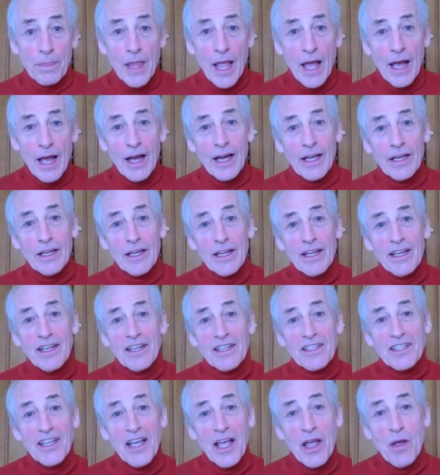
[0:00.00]
And in the
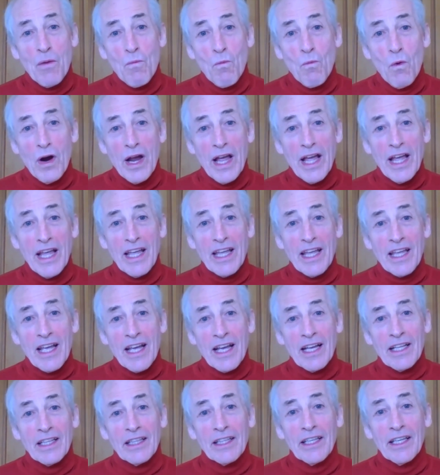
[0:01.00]
same way,
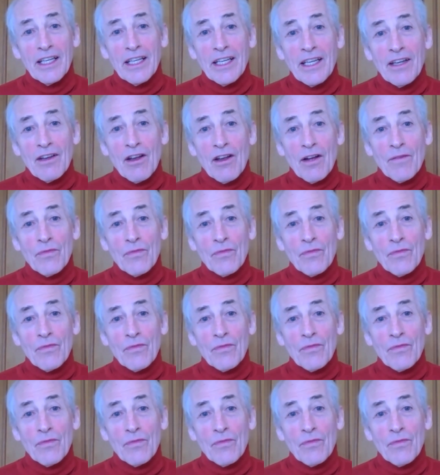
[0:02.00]
the